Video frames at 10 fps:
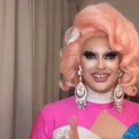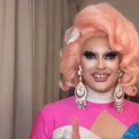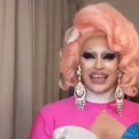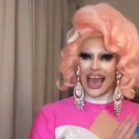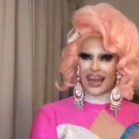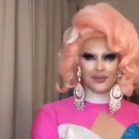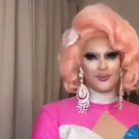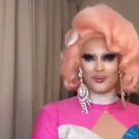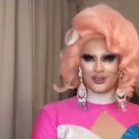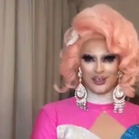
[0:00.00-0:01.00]
She had it
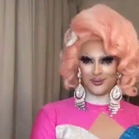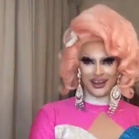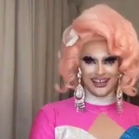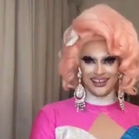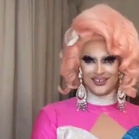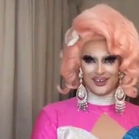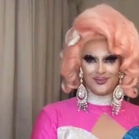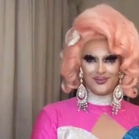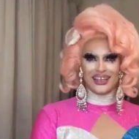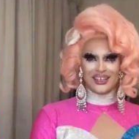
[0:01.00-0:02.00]
before she went. Do you
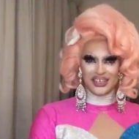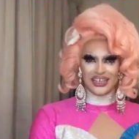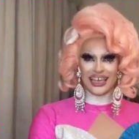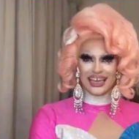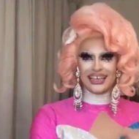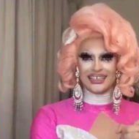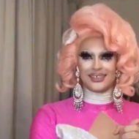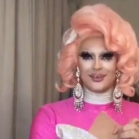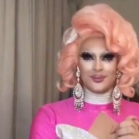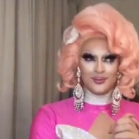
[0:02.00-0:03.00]
know what I mean? She is
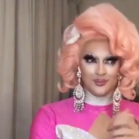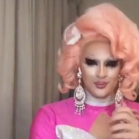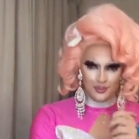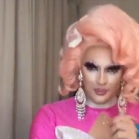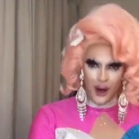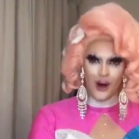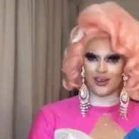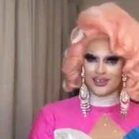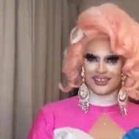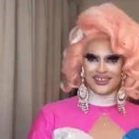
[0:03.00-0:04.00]

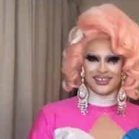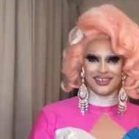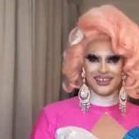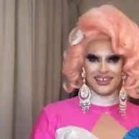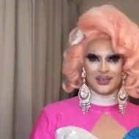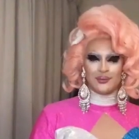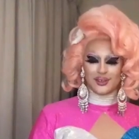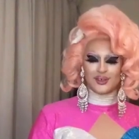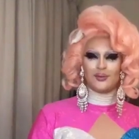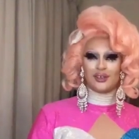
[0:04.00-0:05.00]
boss. She put
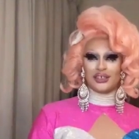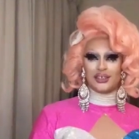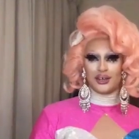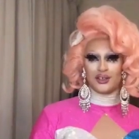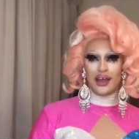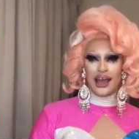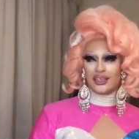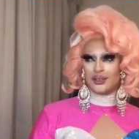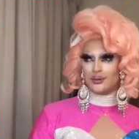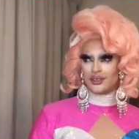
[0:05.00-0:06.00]
so much into her drag,
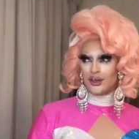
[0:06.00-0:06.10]
and she put